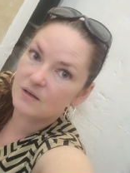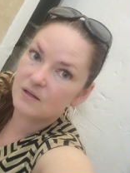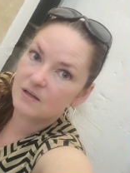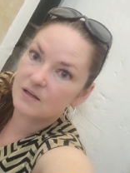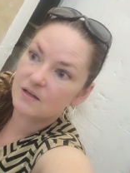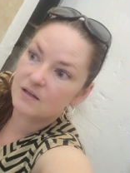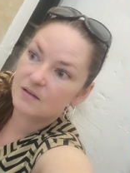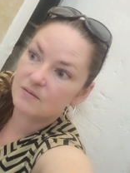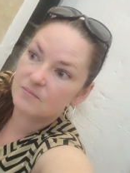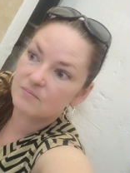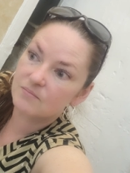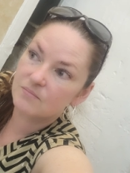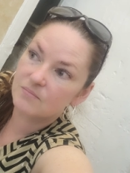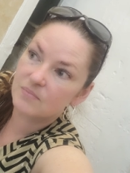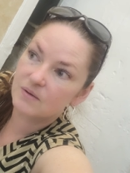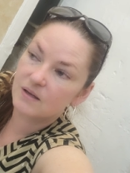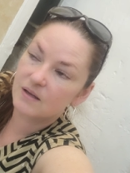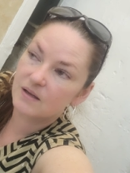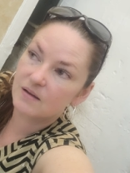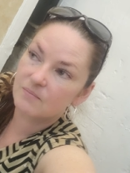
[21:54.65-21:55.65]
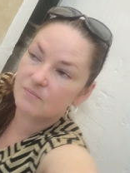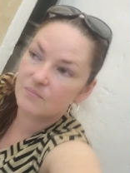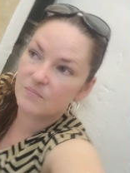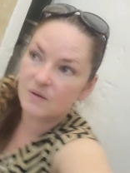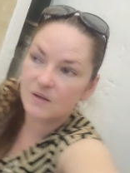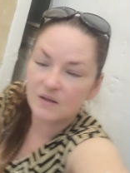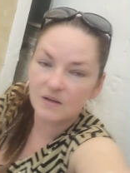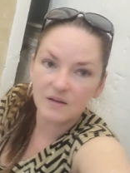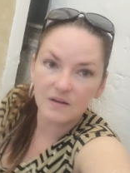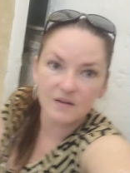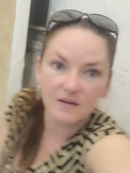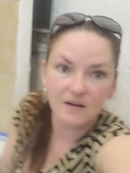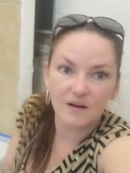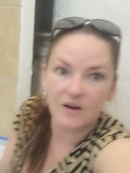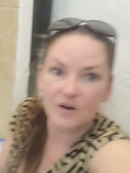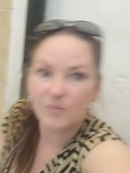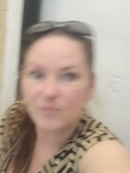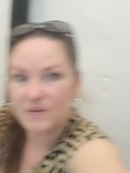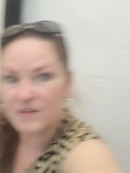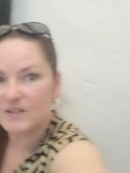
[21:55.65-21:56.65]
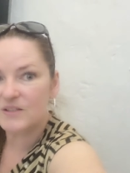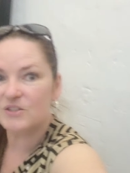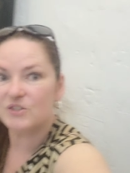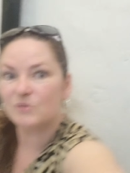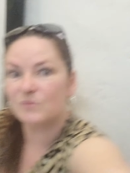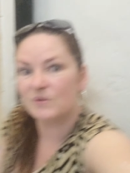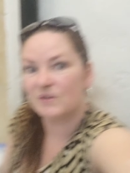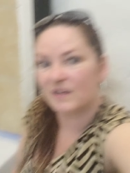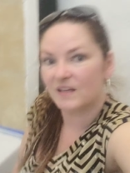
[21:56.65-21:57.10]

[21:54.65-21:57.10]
and I am hoping that you will